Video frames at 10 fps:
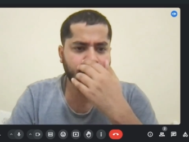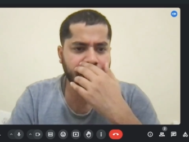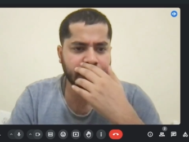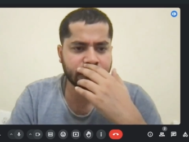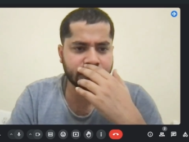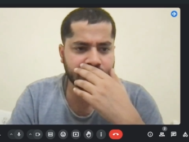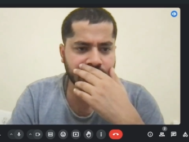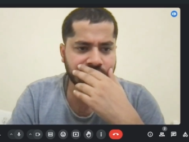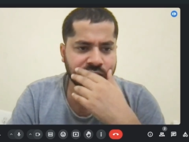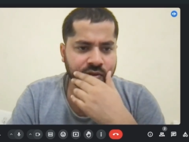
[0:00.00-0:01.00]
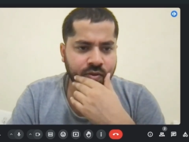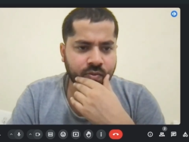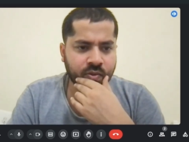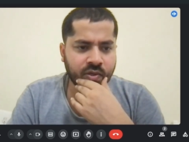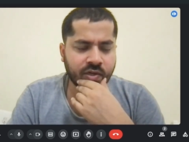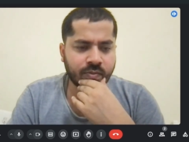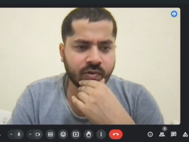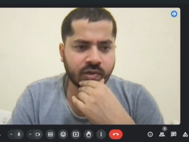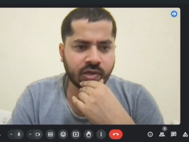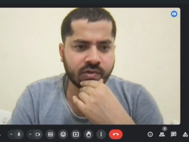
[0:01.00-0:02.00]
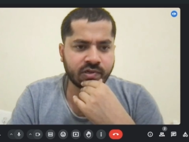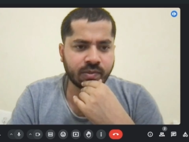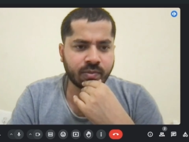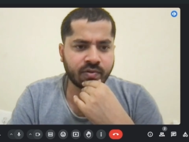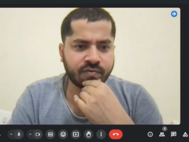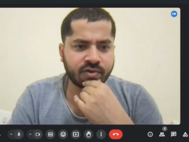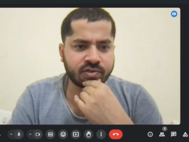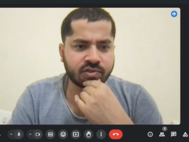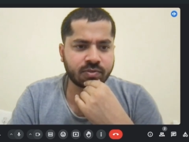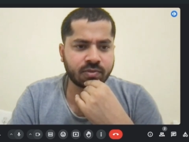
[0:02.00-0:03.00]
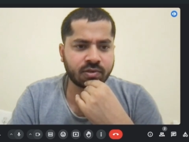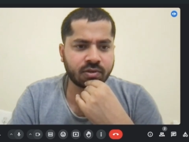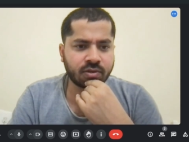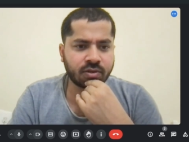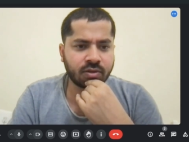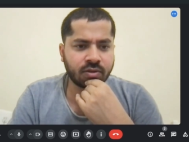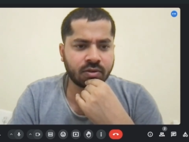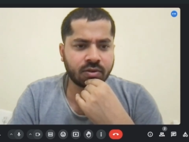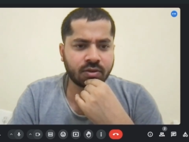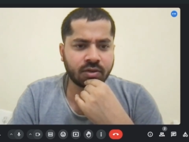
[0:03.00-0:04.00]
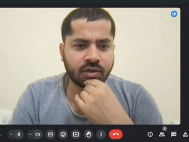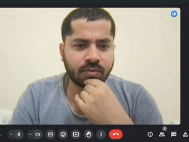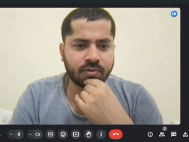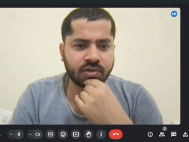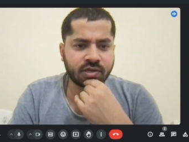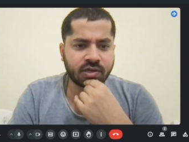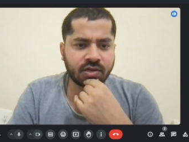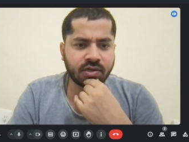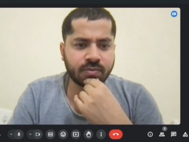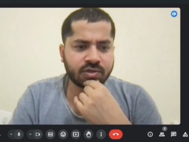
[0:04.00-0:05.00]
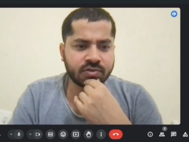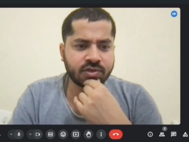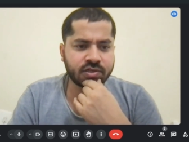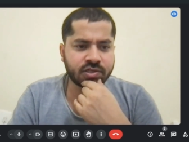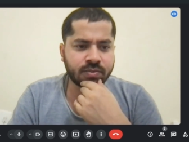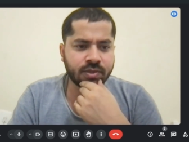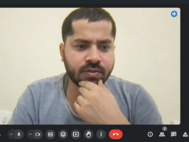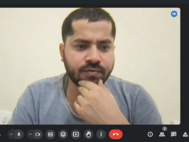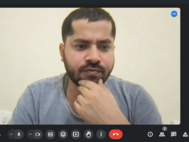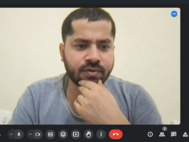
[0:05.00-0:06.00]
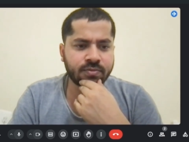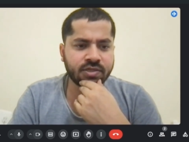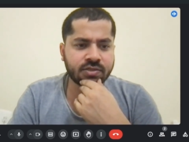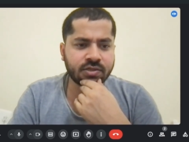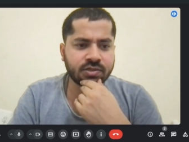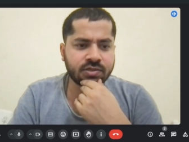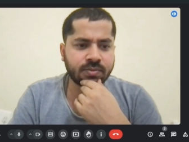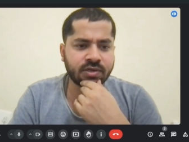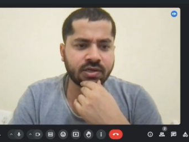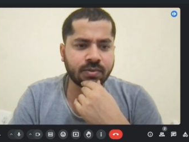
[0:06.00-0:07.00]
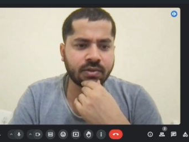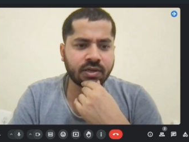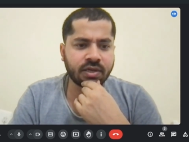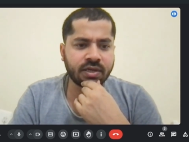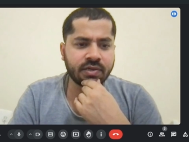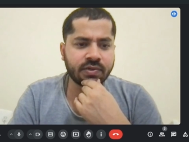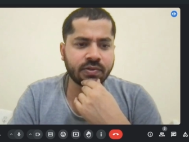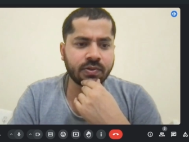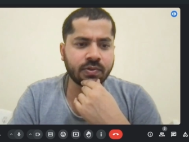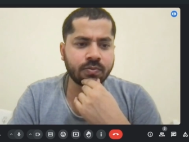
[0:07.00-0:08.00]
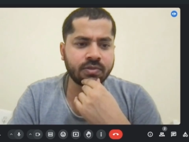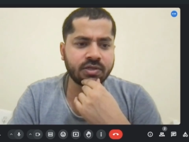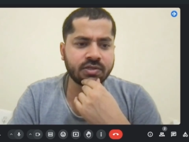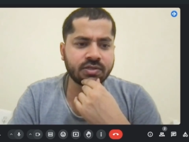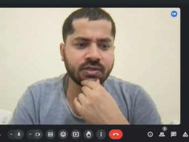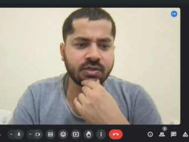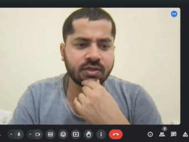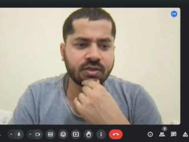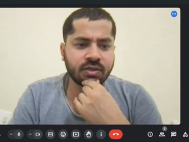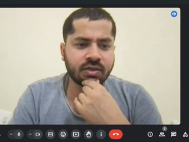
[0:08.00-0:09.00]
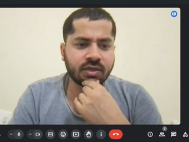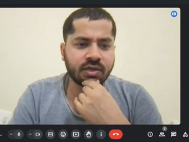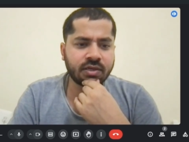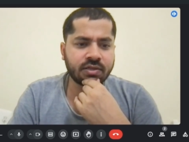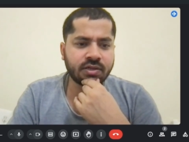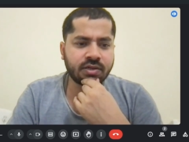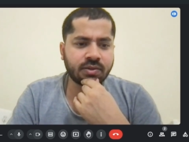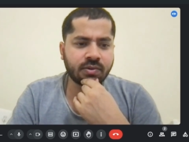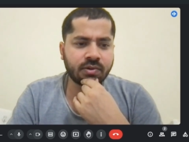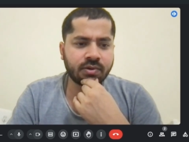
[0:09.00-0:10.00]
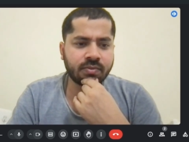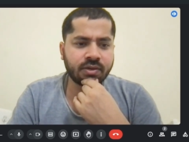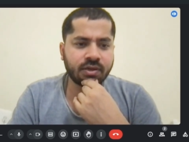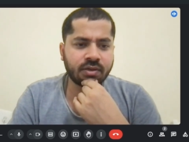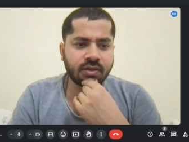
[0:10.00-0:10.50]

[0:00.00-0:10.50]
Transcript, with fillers: okay so um, what i'm doing is number of customer i am taking number of customer from this customer table i need to group this and then order by